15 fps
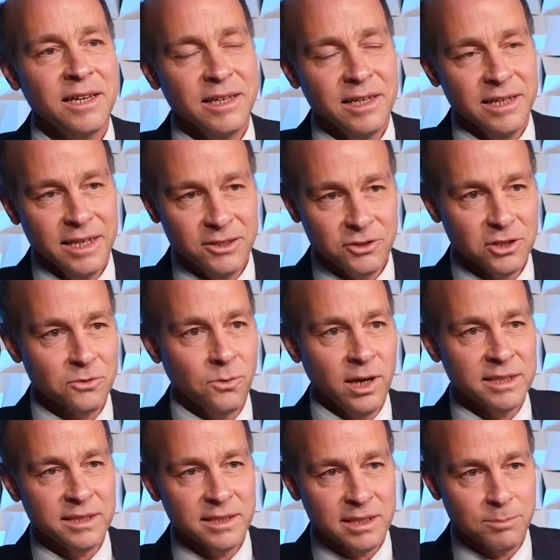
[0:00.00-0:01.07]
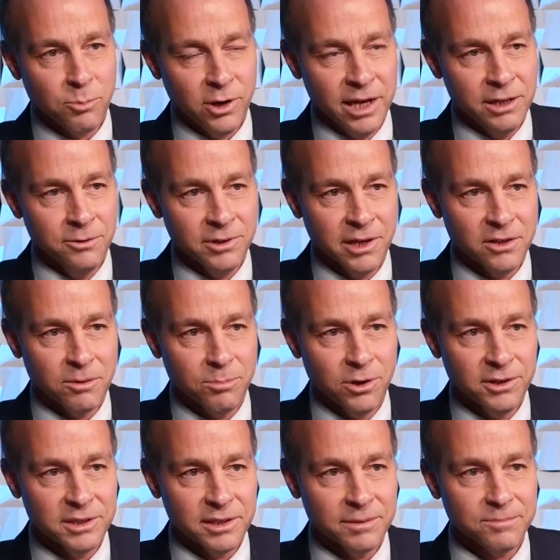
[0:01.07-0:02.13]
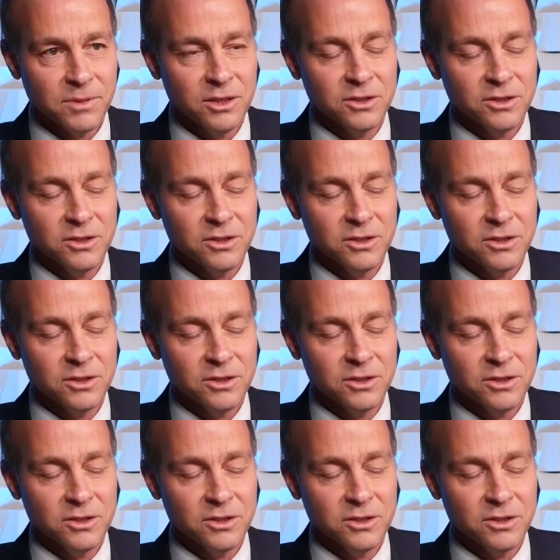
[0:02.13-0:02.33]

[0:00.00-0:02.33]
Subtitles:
It just wants to spread to another person.